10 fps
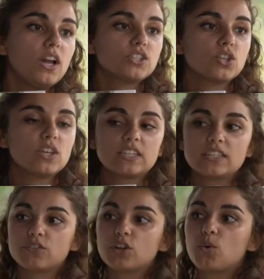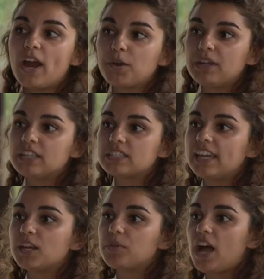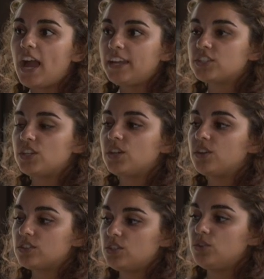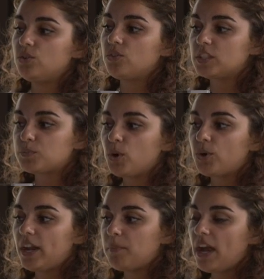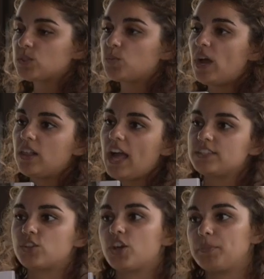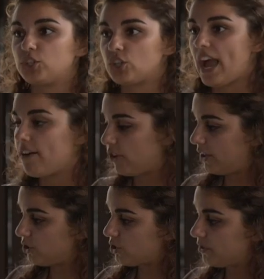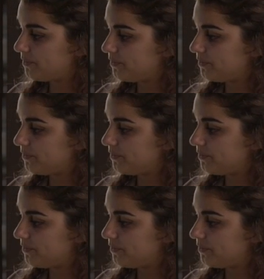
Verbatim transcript: So this is a requirement in applying to, the, to this program as well as your admission average.